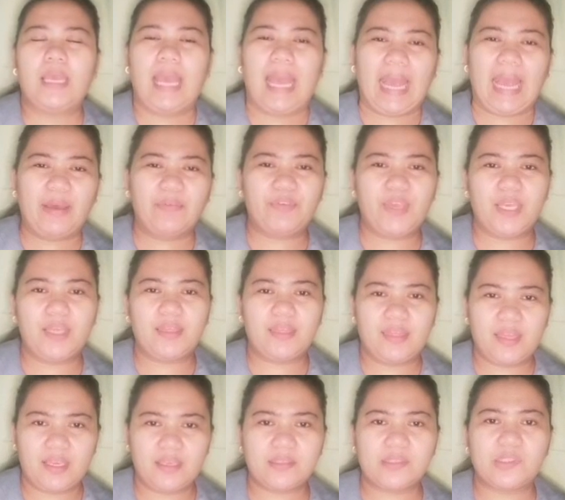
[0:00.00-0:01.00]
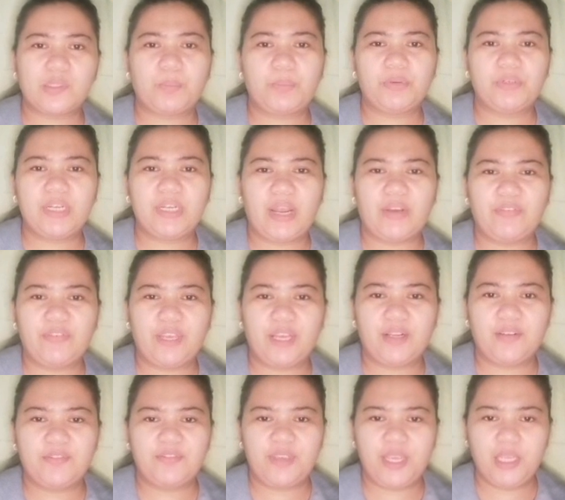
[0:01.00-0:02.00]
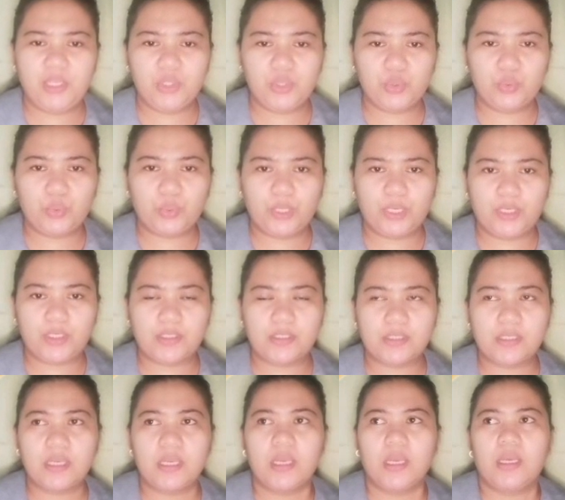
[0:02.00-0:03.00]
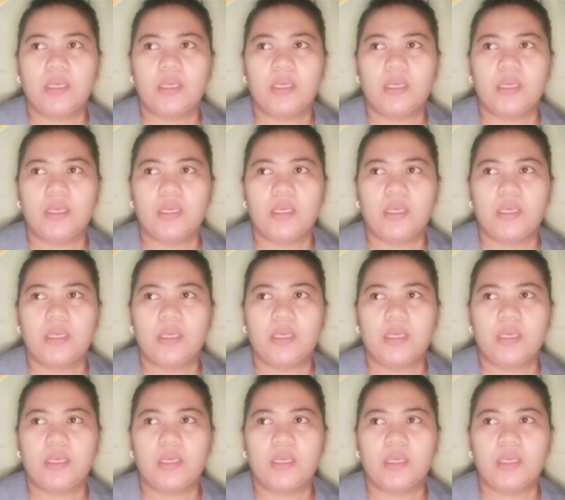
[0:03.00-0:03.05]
having these topographical features.